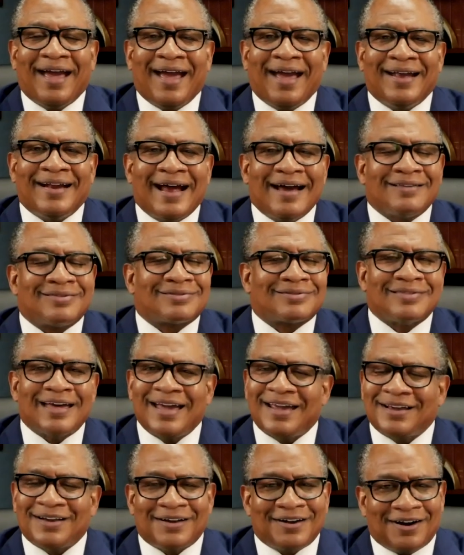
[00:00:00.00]
And I
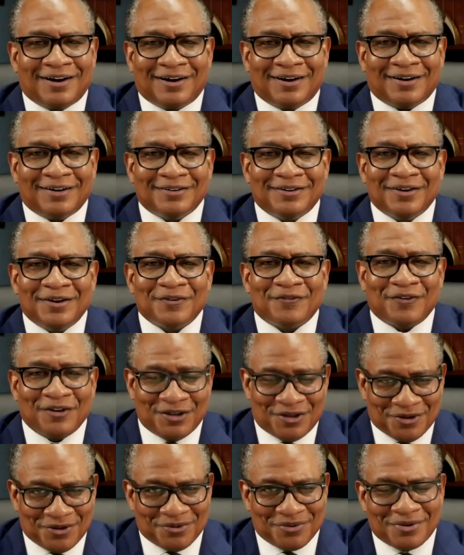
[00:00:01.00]
thank God for
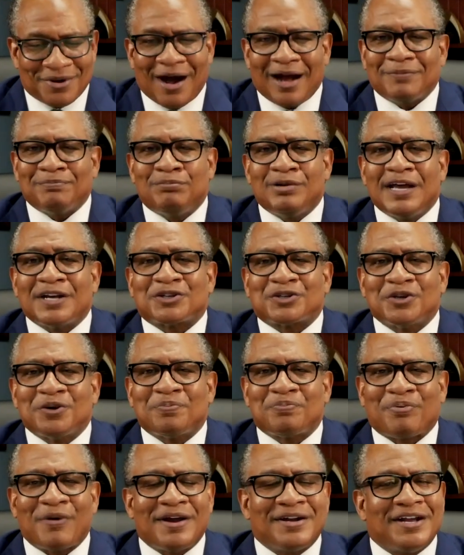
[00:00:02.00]
you. God bless you.
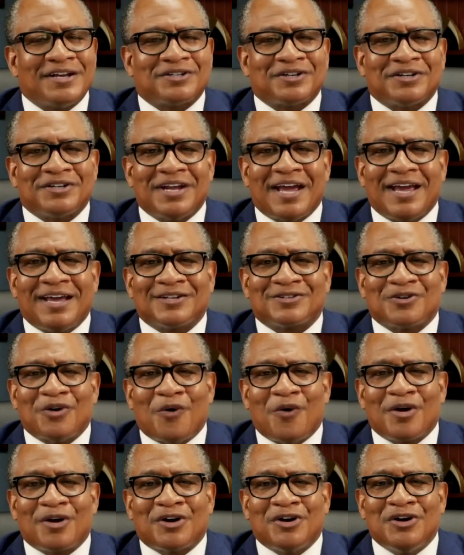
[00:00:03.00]
Pray that your day is
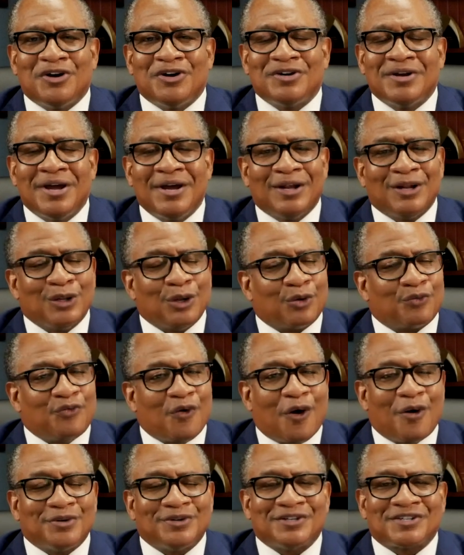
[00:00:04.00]
going good. Look
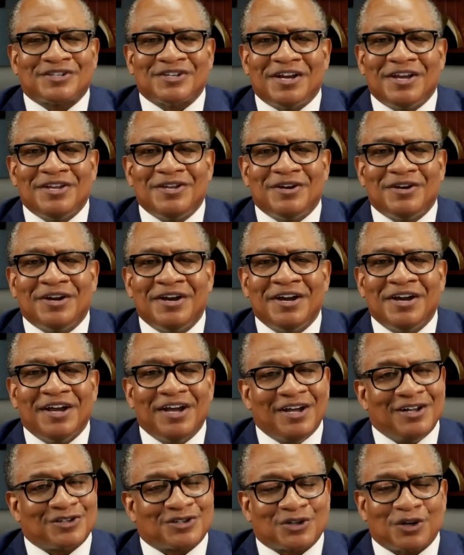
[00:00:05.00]
forward to seeing you
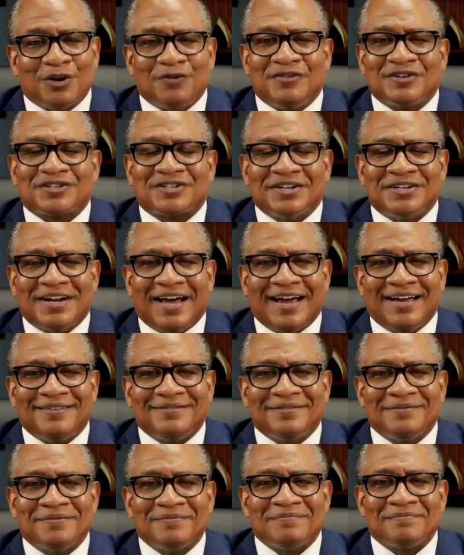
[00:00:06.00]
in service tonight.
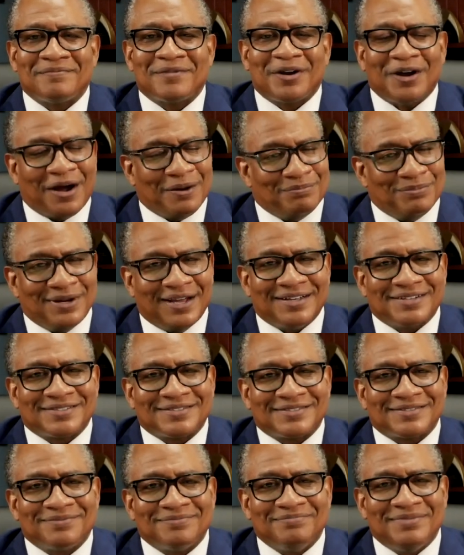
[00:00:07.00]
God
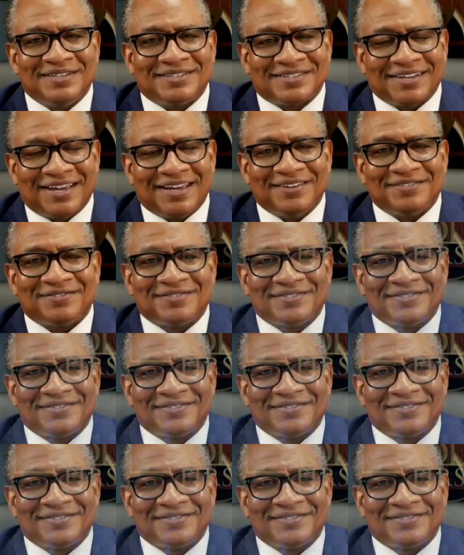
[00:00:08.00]
bless. Be safe.